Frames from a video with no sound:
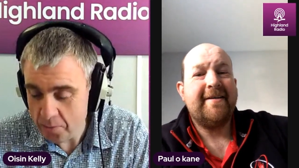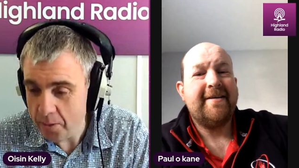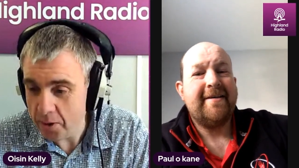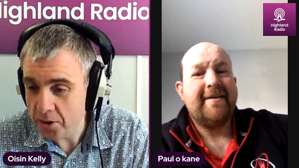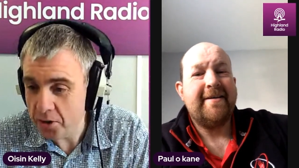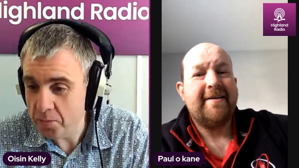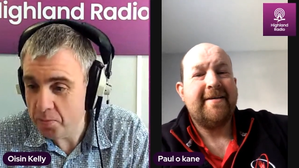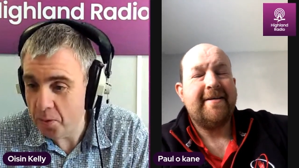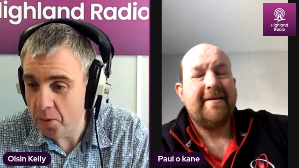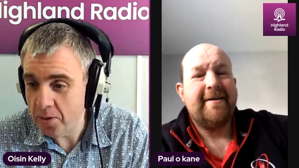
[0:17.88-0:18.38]

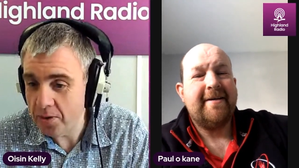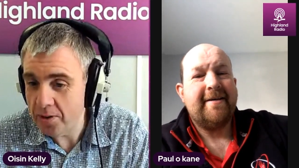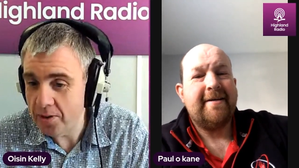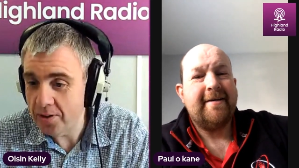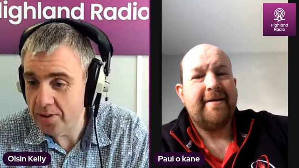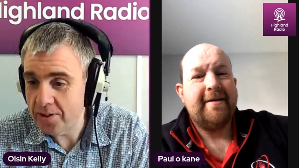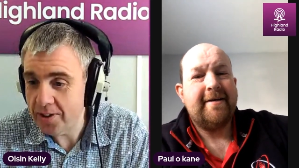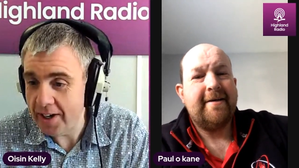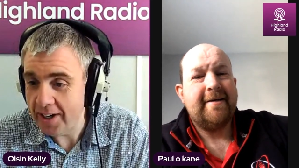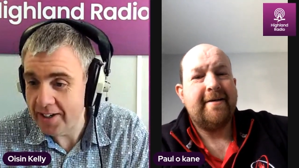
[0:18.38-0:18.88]
Speaker 1: about sport. You
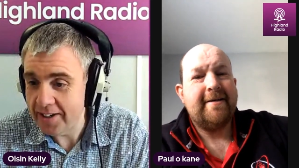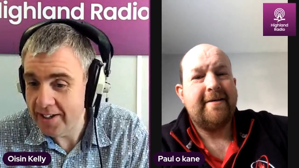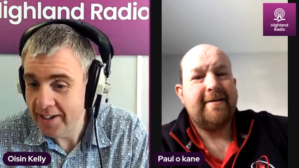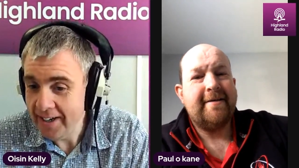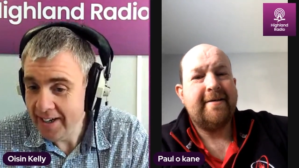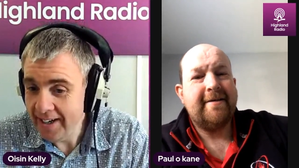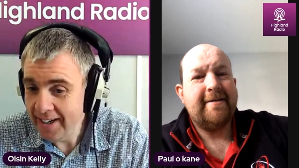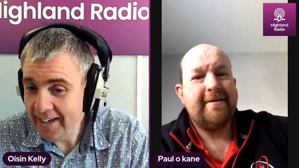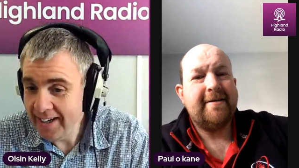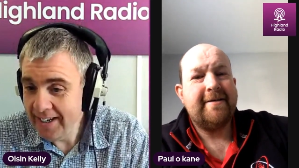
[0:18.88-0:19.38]
decided
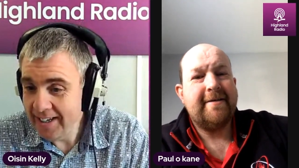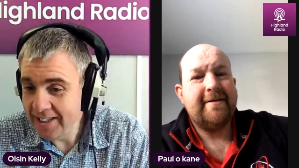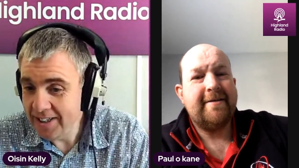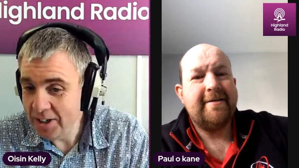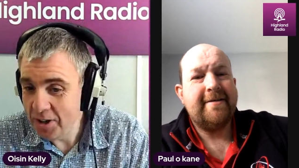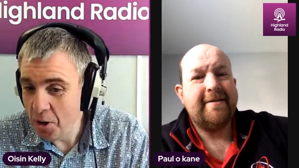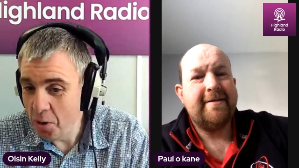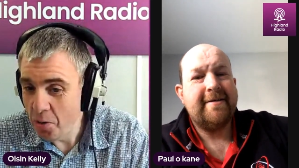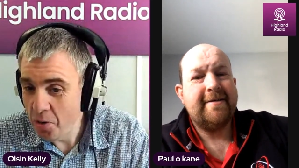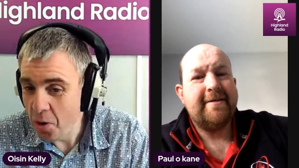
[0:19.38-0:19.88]
to
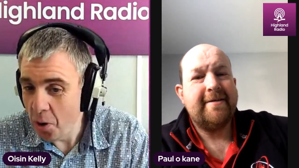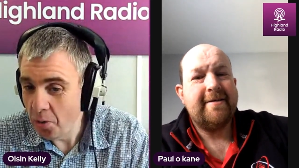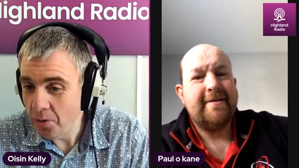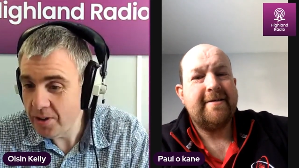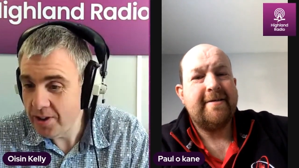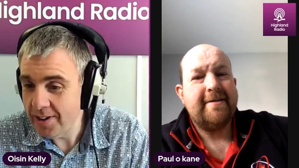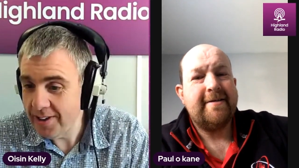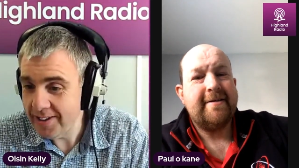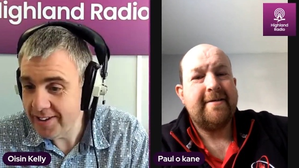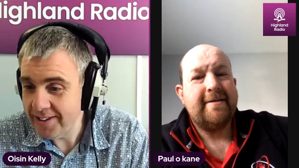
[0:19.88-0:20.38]
go
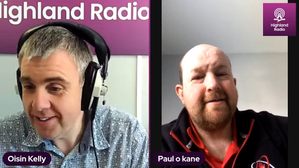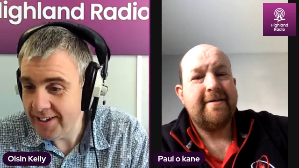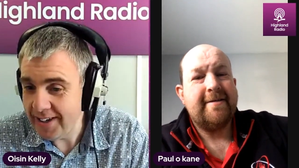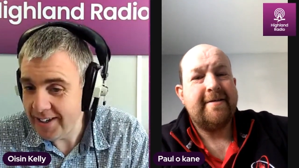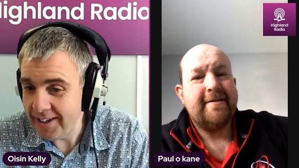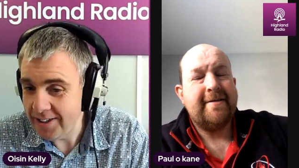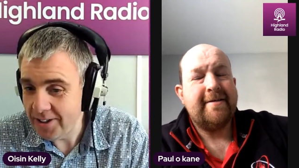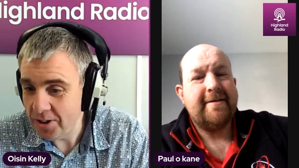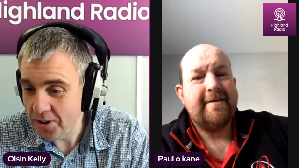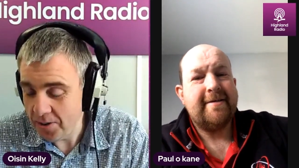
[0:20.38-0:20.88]
coaching it.
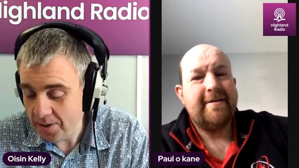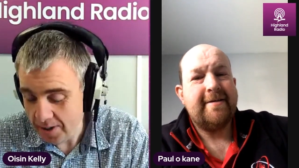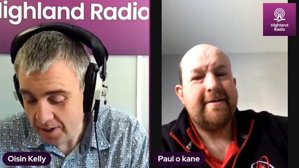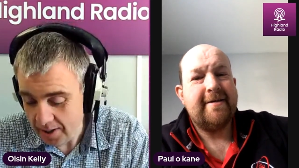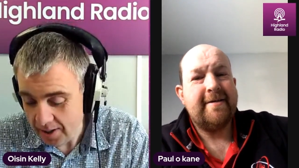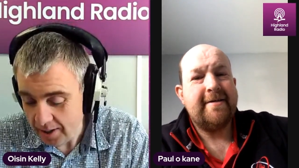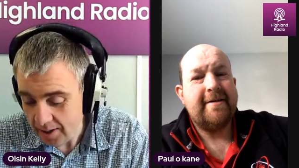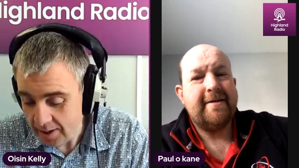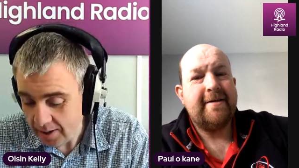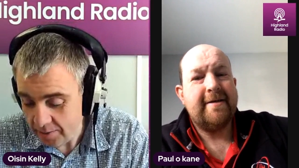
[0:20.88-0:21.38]
Uh, so you
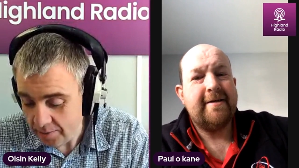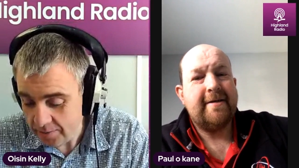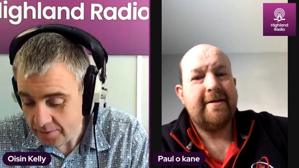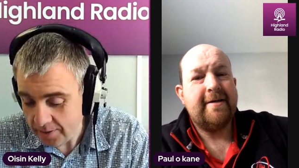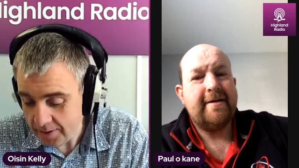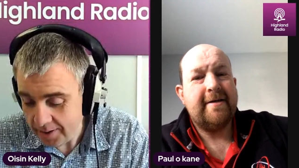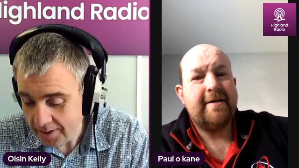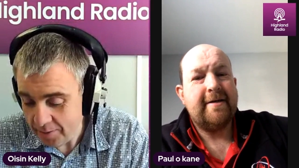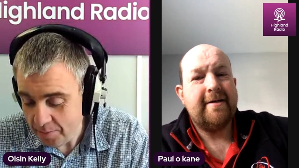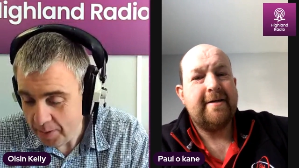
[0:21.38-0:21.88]
did, and,
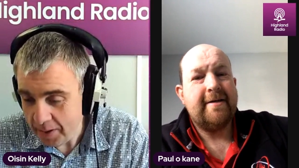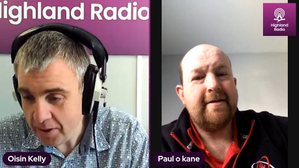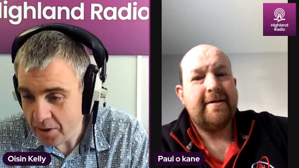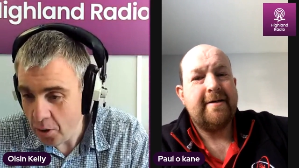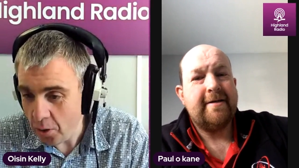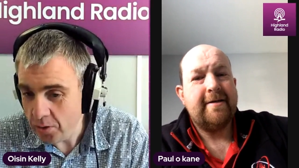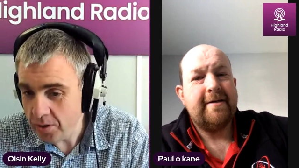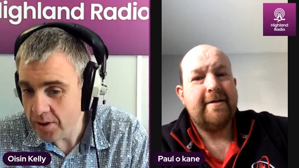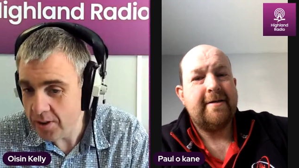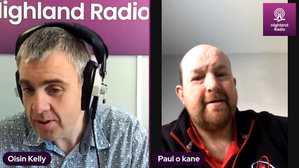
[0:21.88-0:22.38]
and you've been
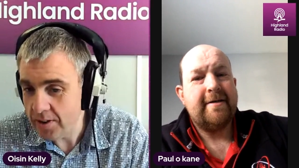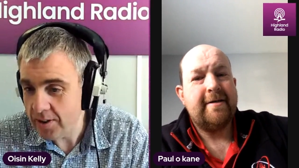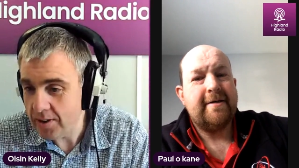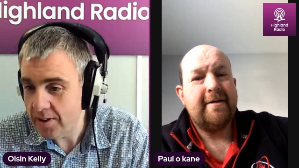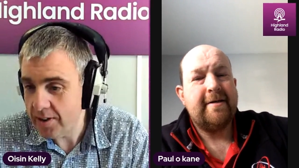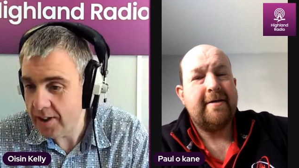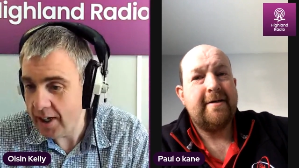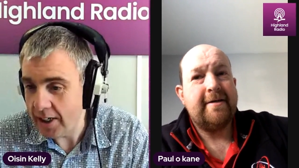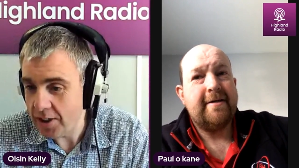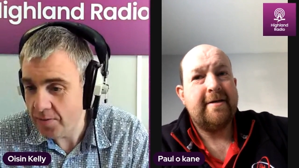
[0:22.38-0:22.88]
coaching
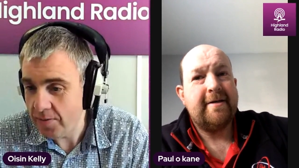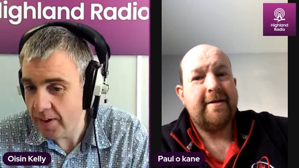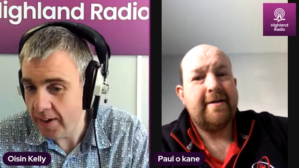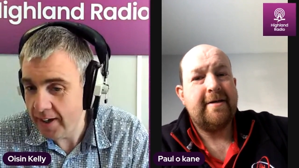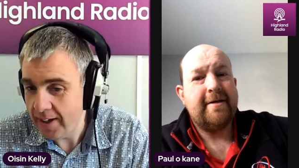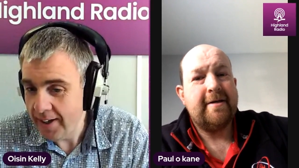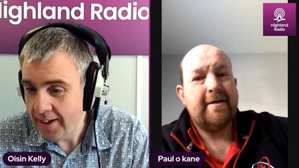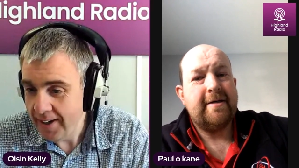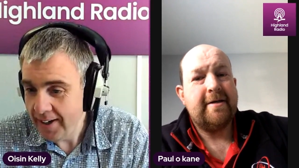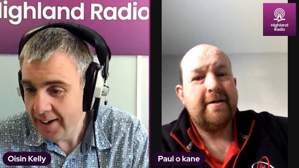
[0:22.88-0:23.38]

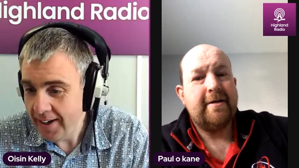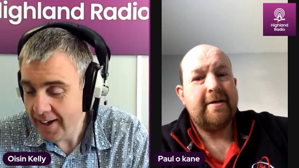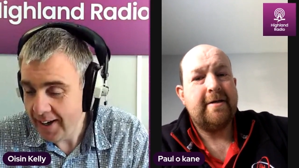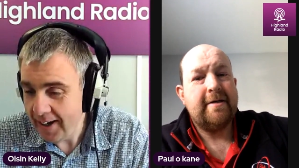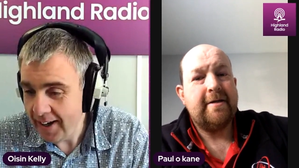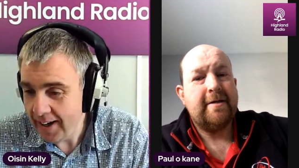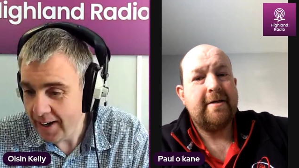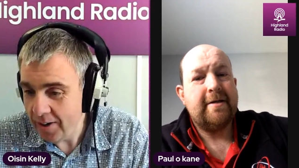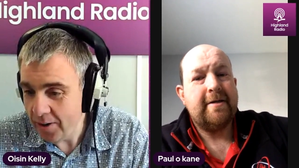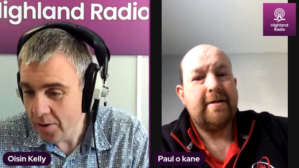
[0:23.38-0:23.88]
successfully
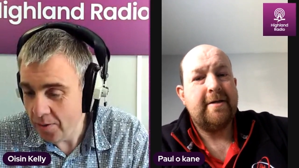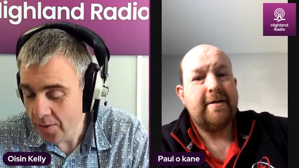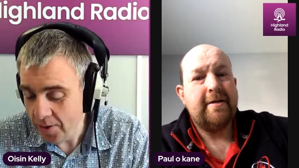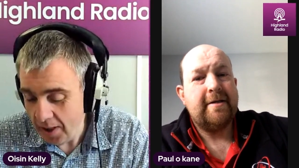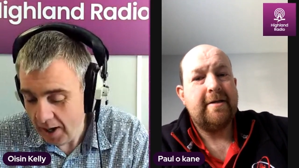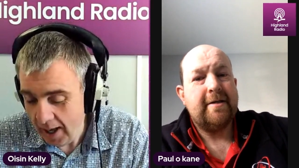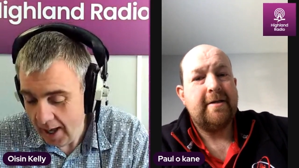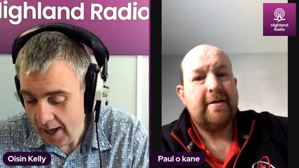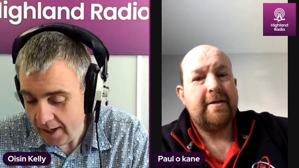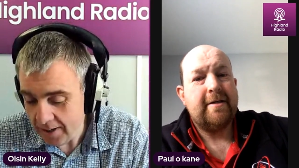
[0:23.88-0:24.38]
uh, over
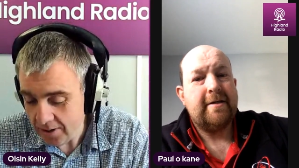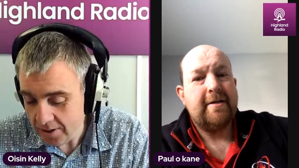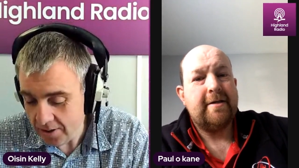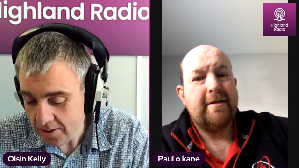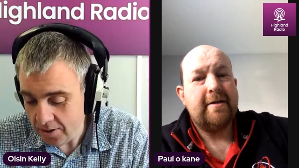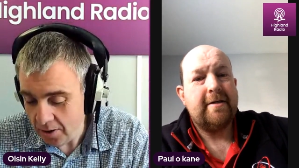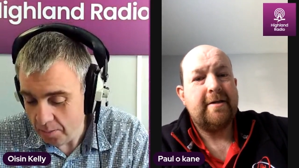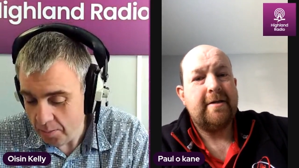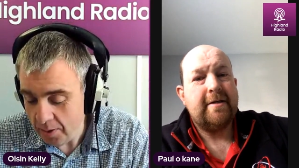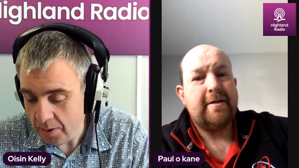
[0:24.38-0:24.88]
the last
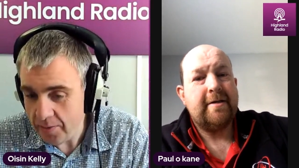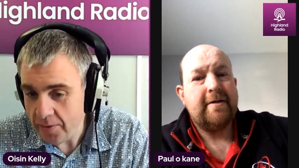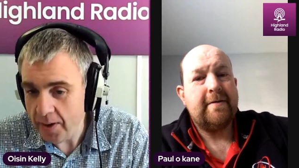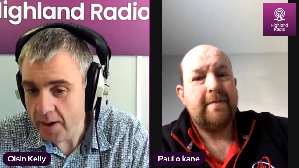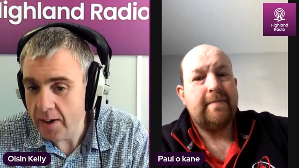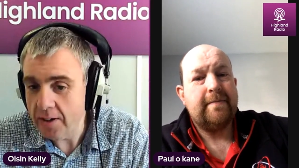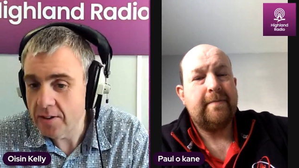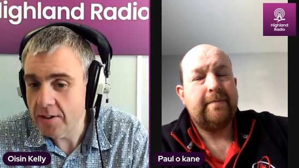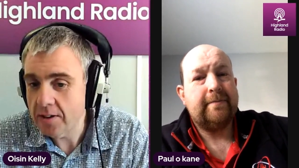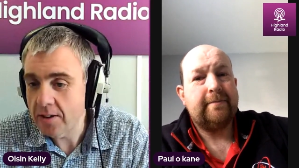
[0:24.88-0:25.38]
number of
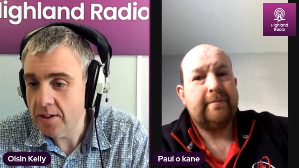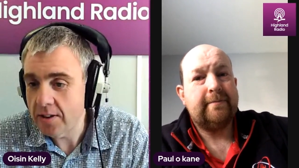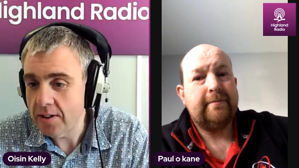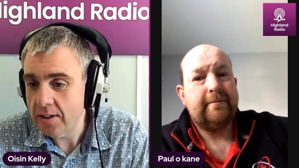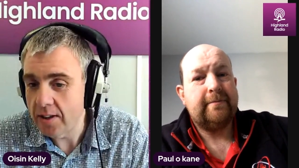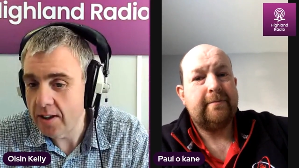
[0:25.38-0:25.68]
years.